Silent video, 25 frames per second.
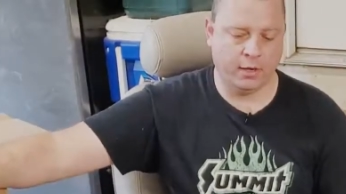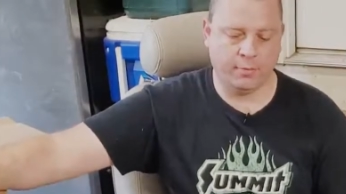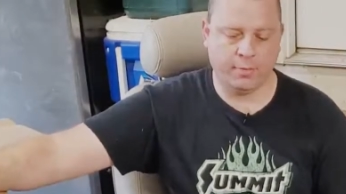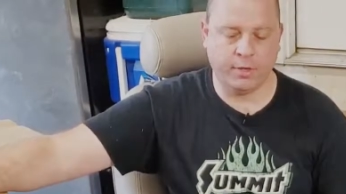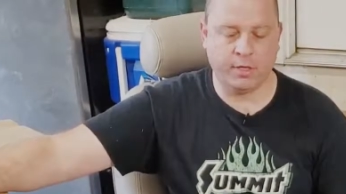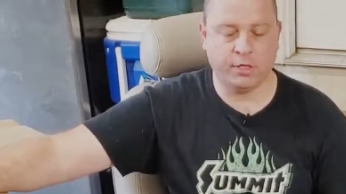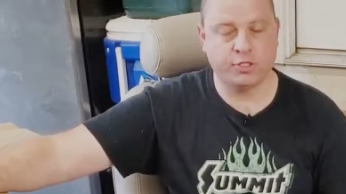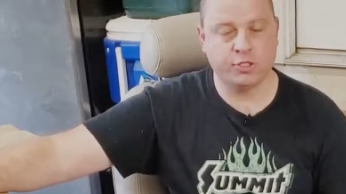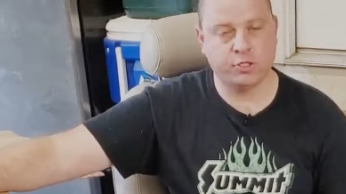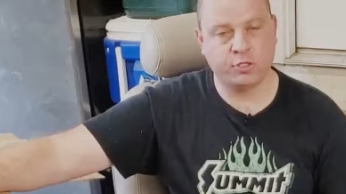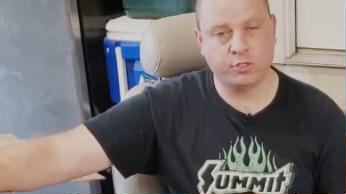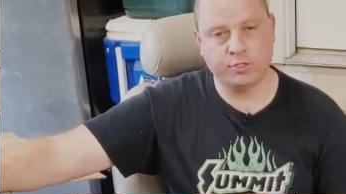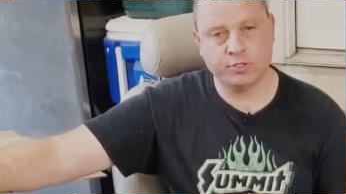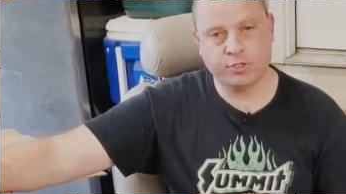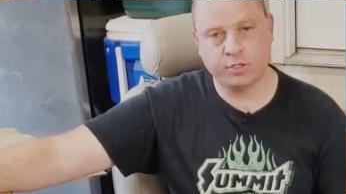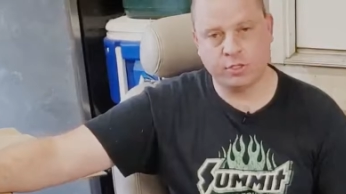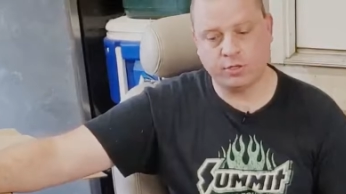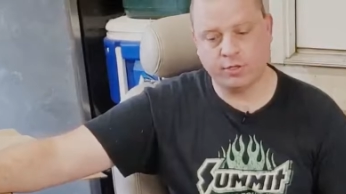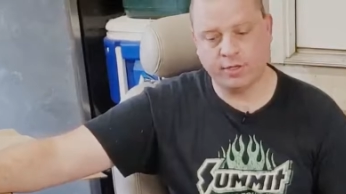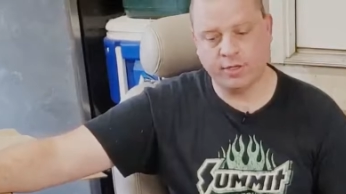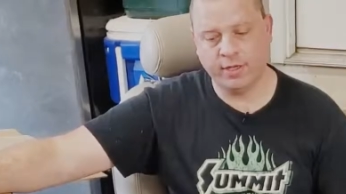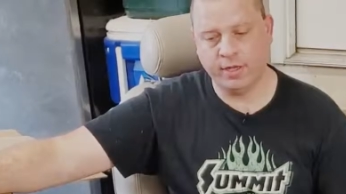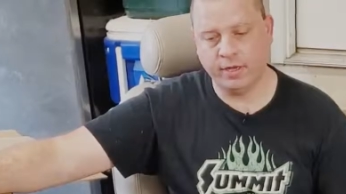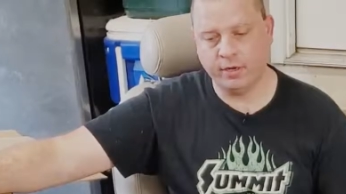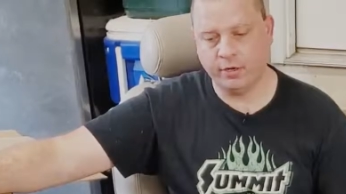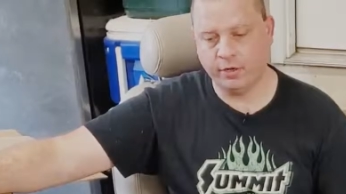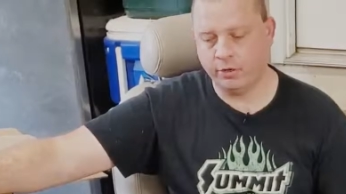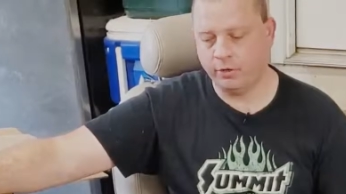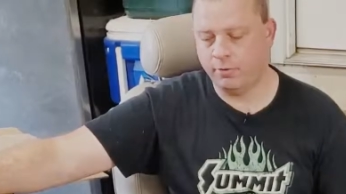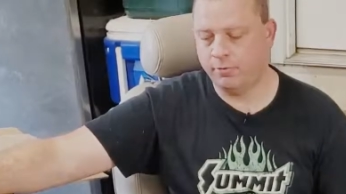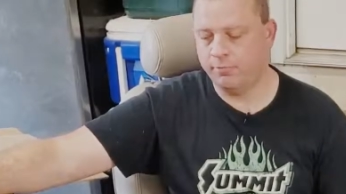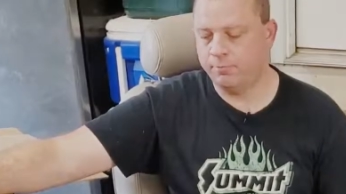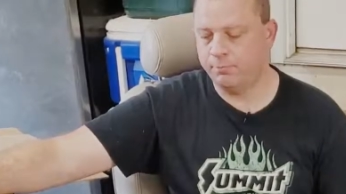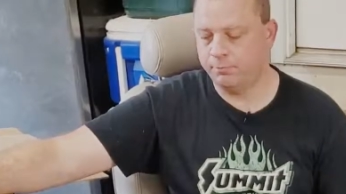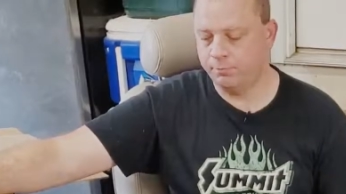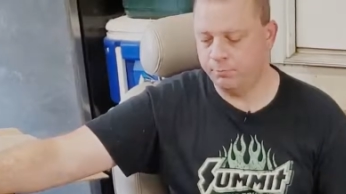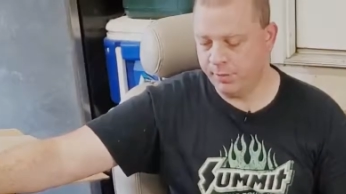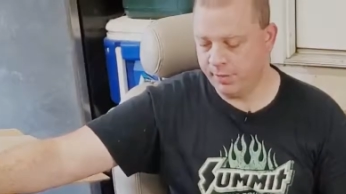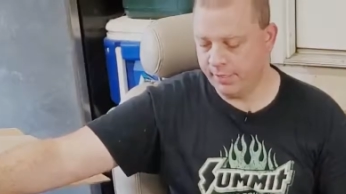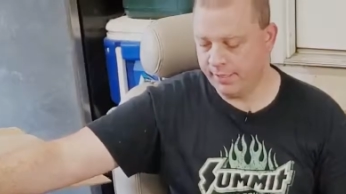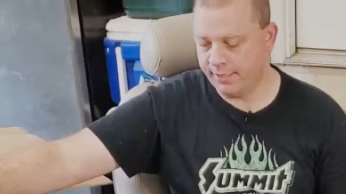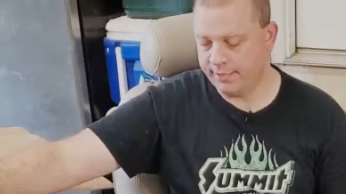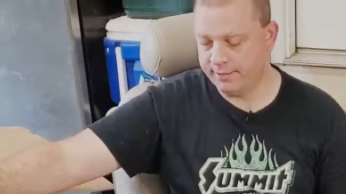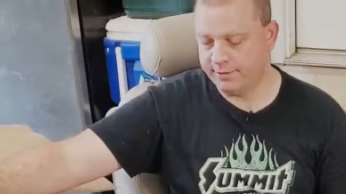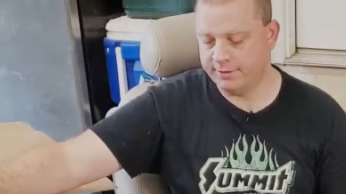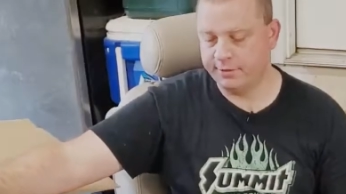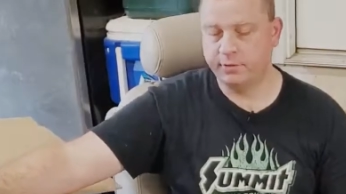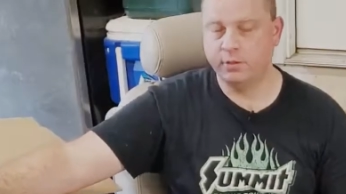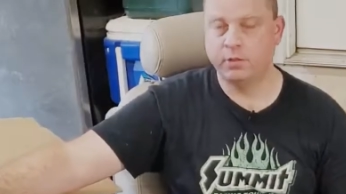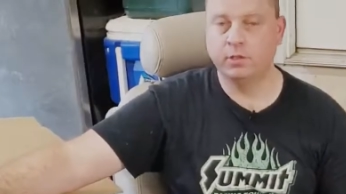I'm not sure it's all here,
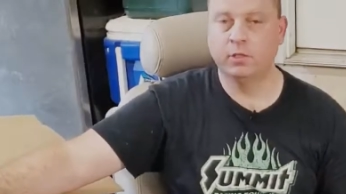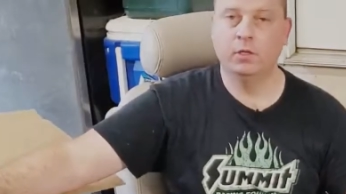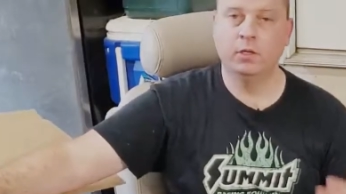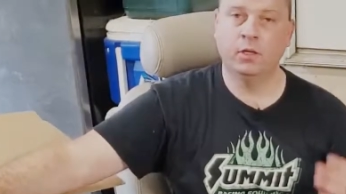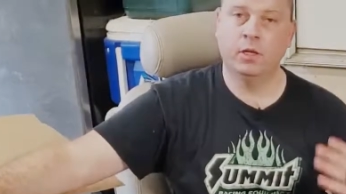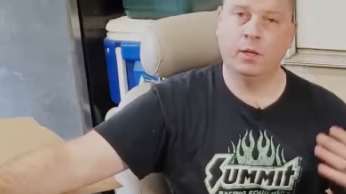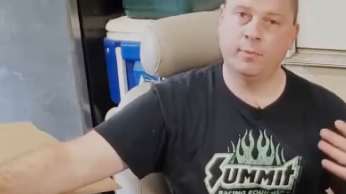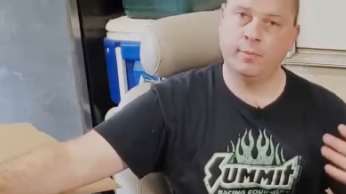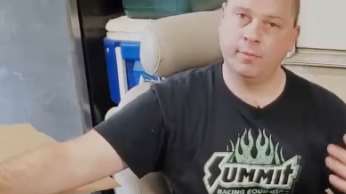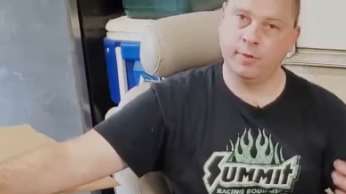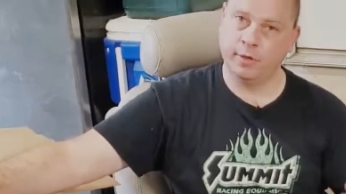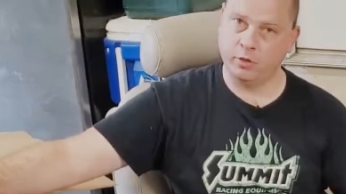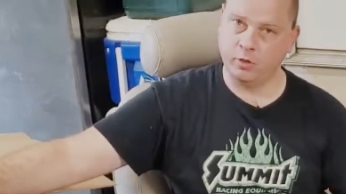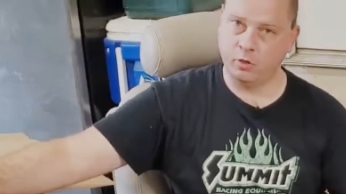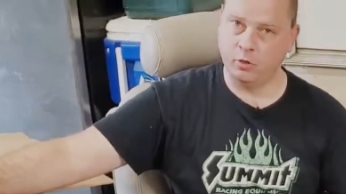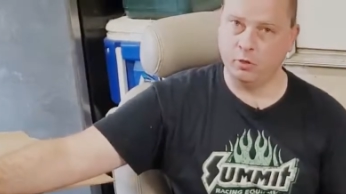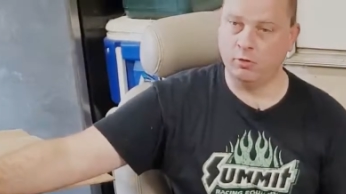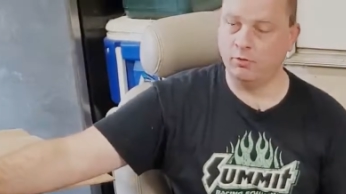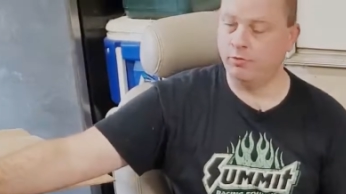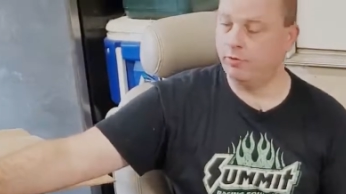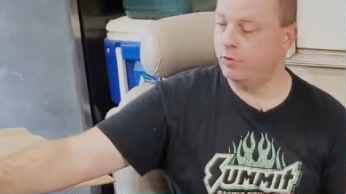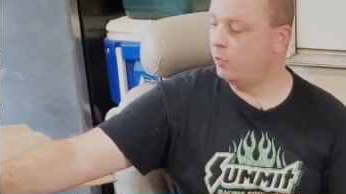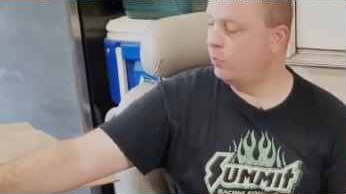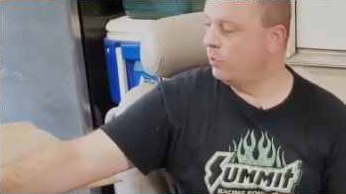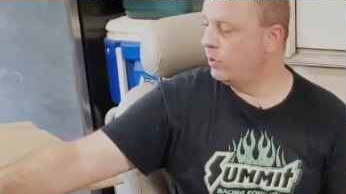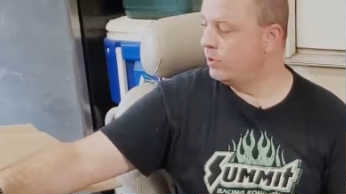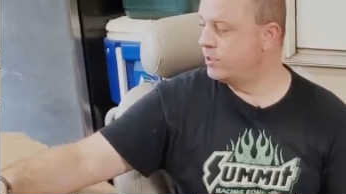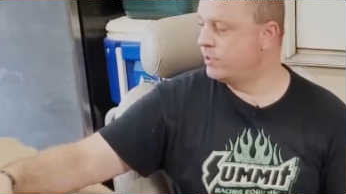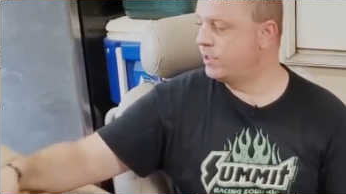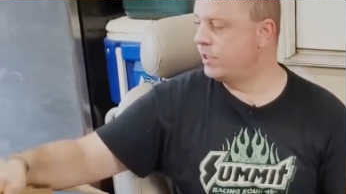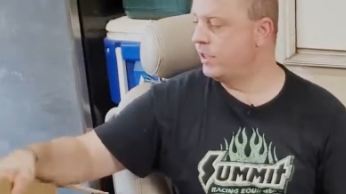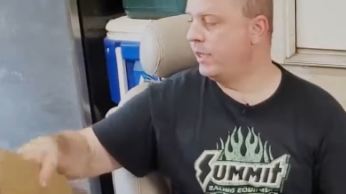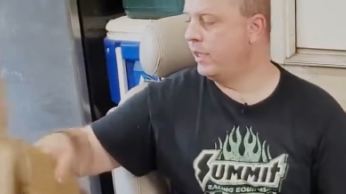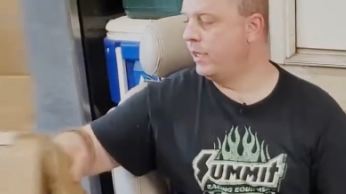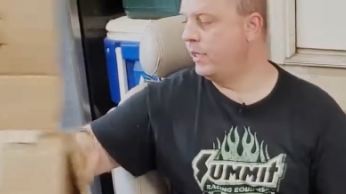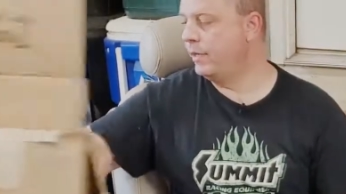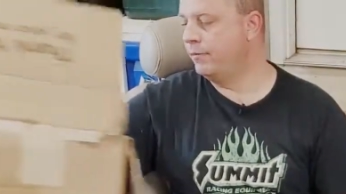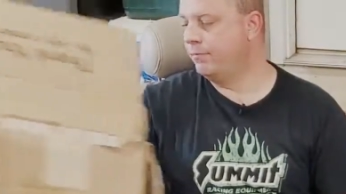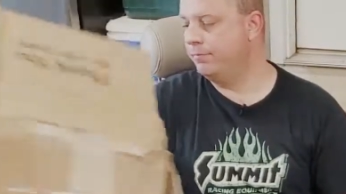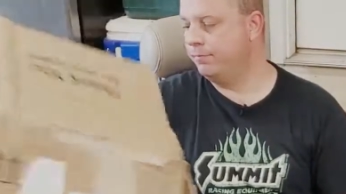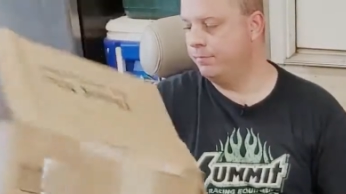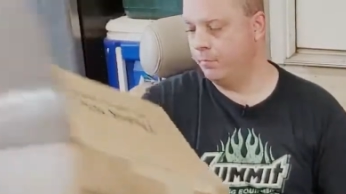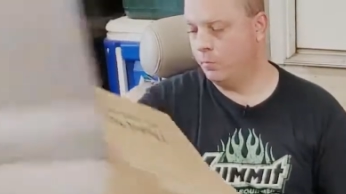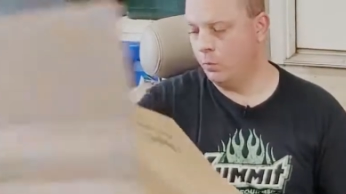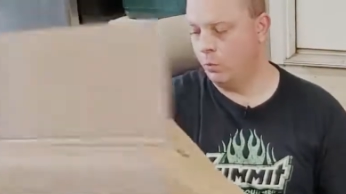but I'm gonna go over it once again,